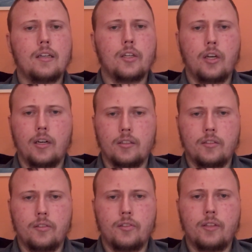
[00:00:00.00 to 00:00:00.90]

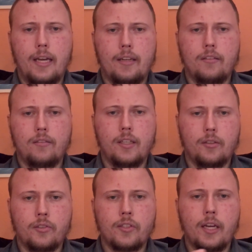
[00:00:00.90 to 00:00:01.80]
gardens that they'll
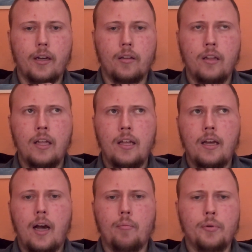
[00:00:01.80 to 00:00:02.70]
sell,
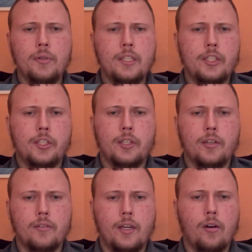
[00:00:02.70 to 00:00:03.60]
I'm pretty sure
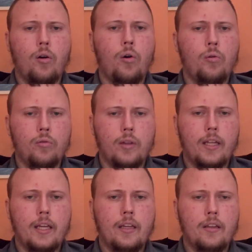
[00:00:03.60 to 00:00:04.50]
they're only